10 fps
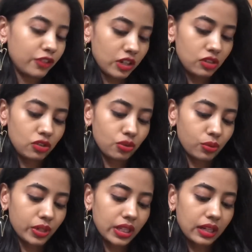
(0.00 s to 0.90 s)
first
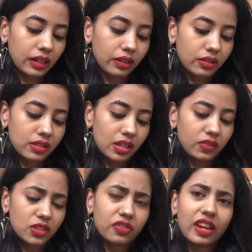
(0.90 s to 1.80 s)
jewelry that I
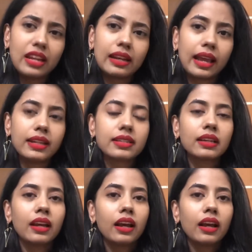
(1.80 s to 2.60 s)
received it's very light